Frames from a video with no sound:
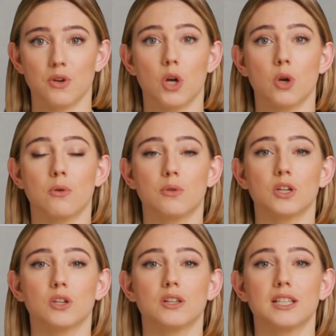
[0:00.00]
Go to
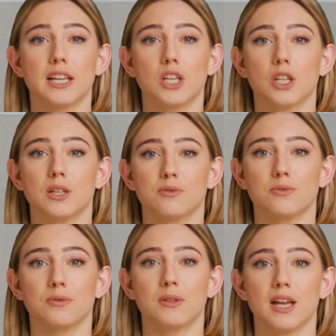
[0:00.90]
Personalization.
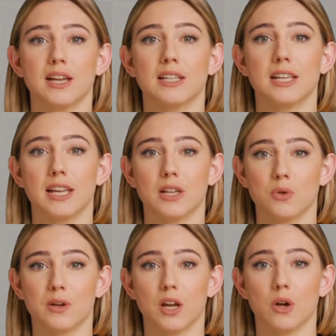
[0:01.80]
In the Settings
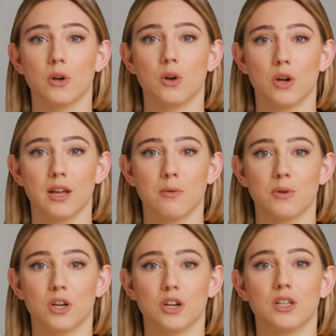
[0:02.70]
window, click
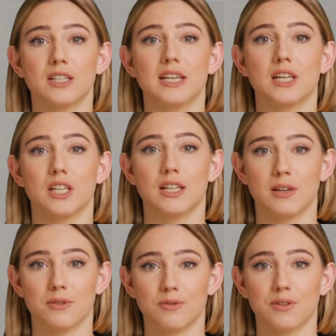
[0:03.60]
Personalization.
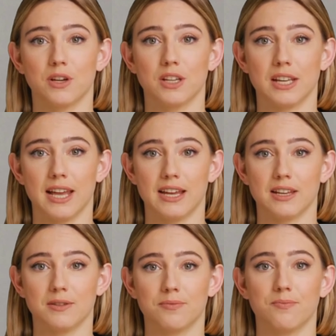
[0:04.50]
Select